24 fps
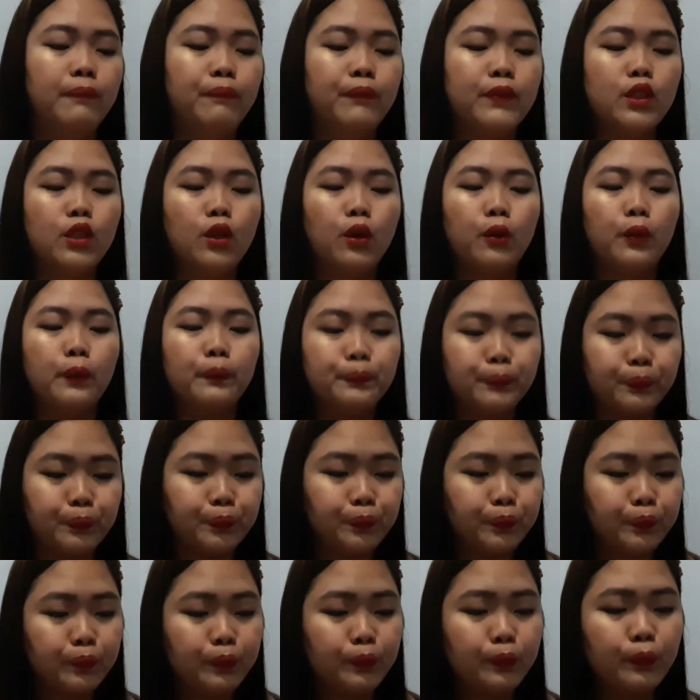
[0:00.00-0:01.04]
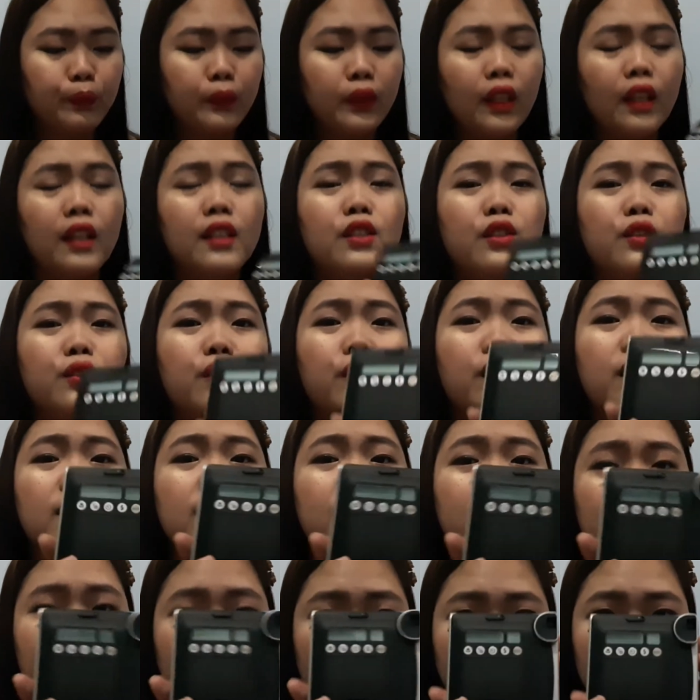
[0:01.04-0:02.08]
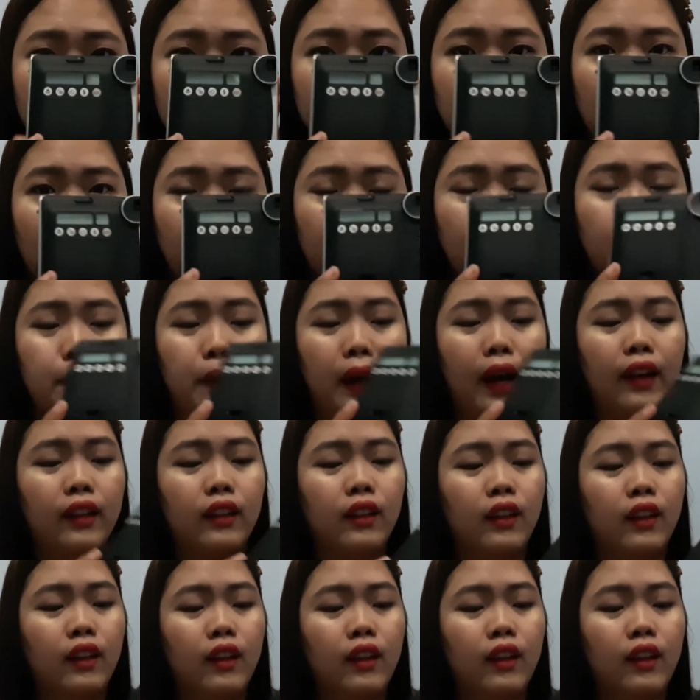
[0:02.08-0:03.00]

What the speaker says: So as you can see at the back,